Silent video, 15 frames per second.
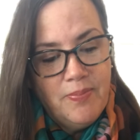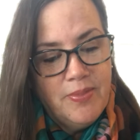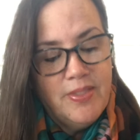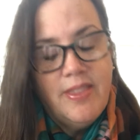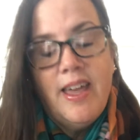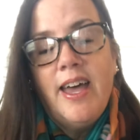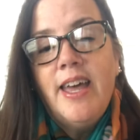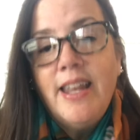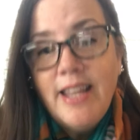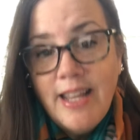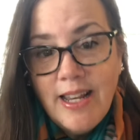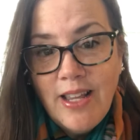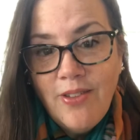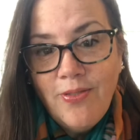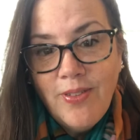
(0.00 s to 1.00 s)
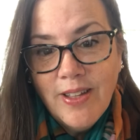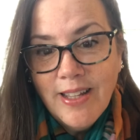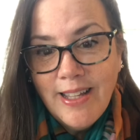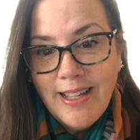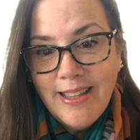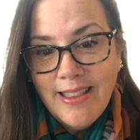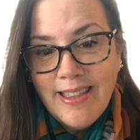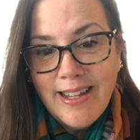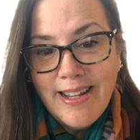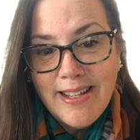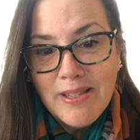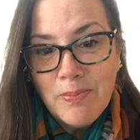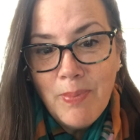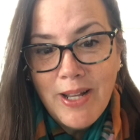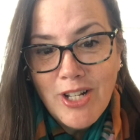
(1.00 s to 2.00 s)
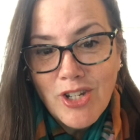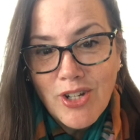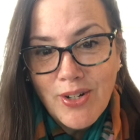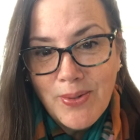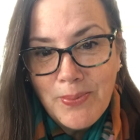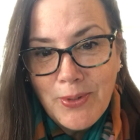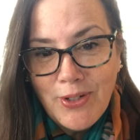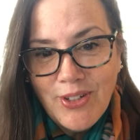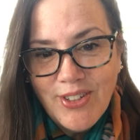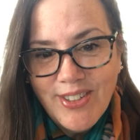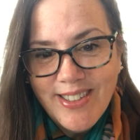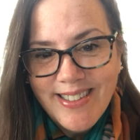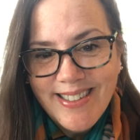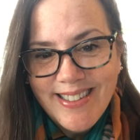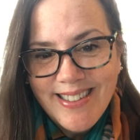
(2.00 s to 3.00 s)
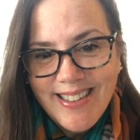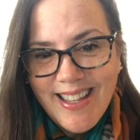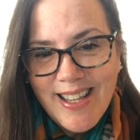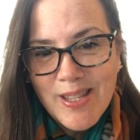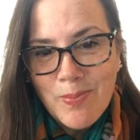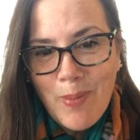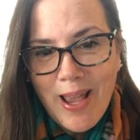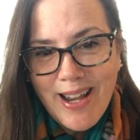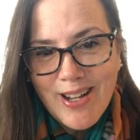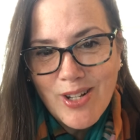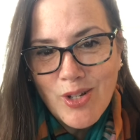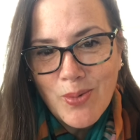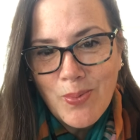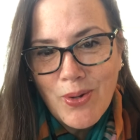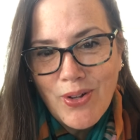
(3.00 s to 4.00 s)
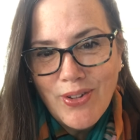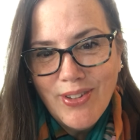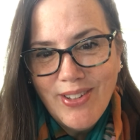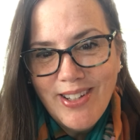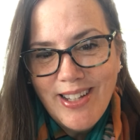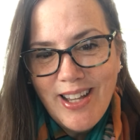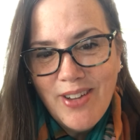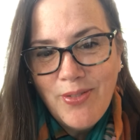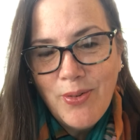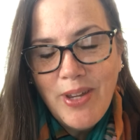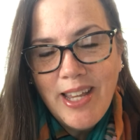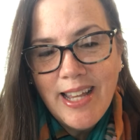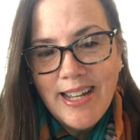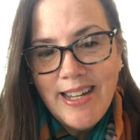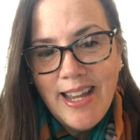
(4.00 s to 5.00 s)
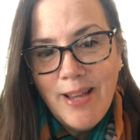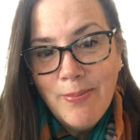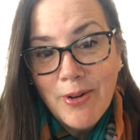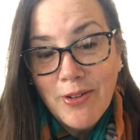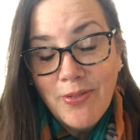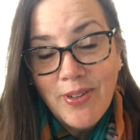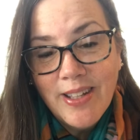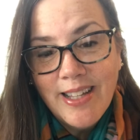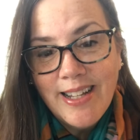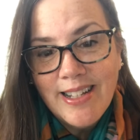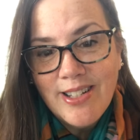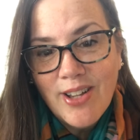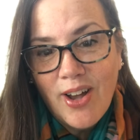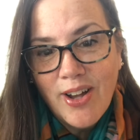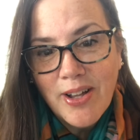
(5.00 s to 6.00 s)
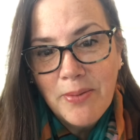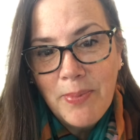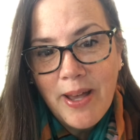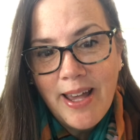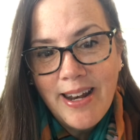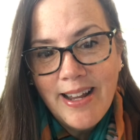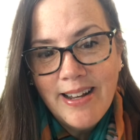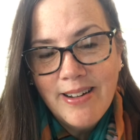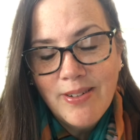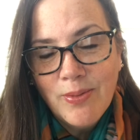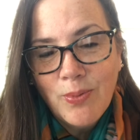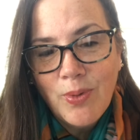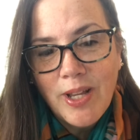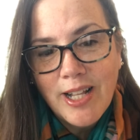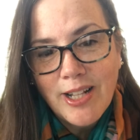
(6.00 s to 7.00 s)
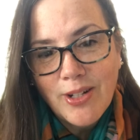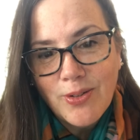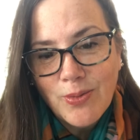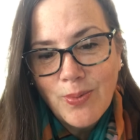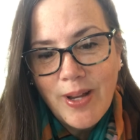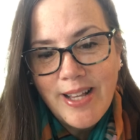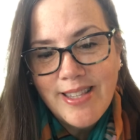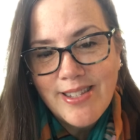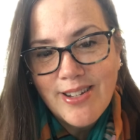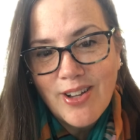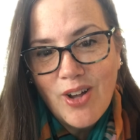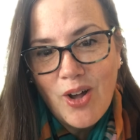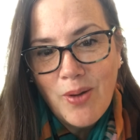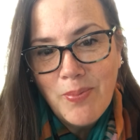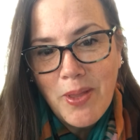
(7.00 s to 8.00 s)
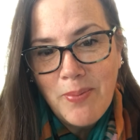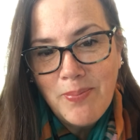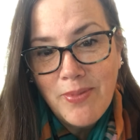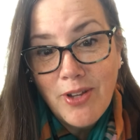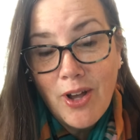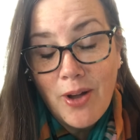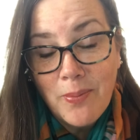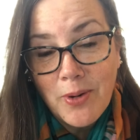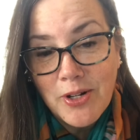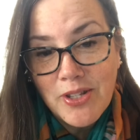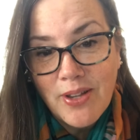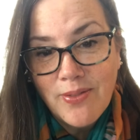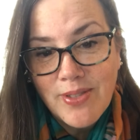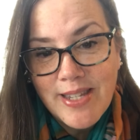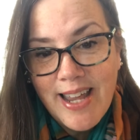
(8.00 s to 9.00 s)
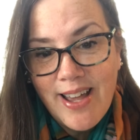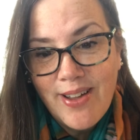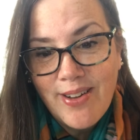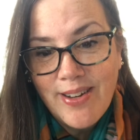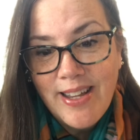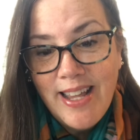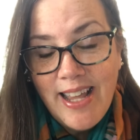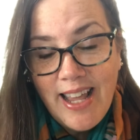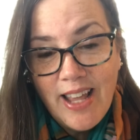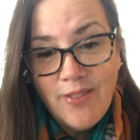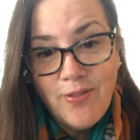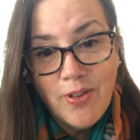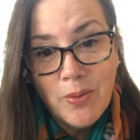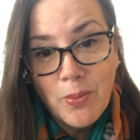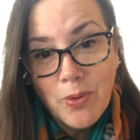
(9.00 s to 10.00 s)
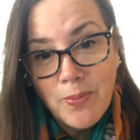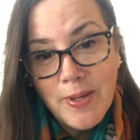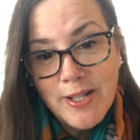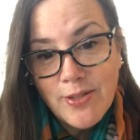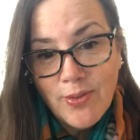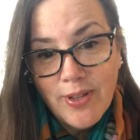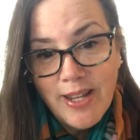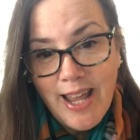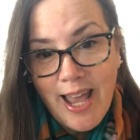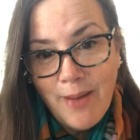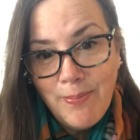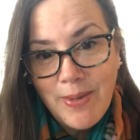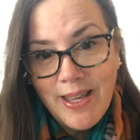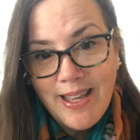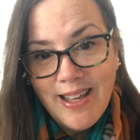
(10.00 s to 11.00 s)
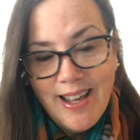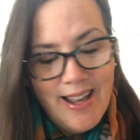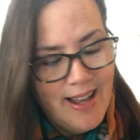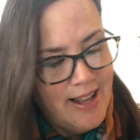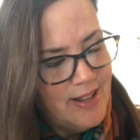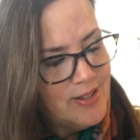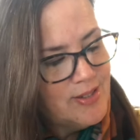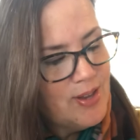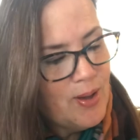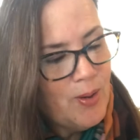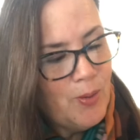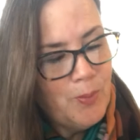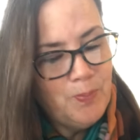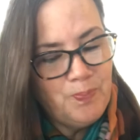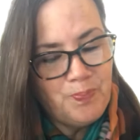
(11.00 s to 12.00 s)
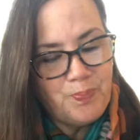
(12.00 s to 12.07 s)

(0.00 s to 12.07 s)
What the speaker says: that any feeling that is mentionable is manageable. If we can name our feeling and talk about it, we can learn ways to calm ourselves down and feel more peaceful and happy. So